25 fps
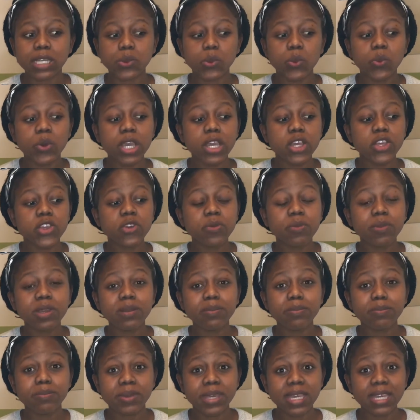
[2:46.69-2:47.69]

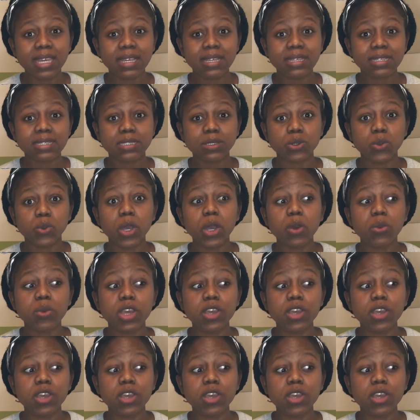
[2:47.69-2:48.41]
where we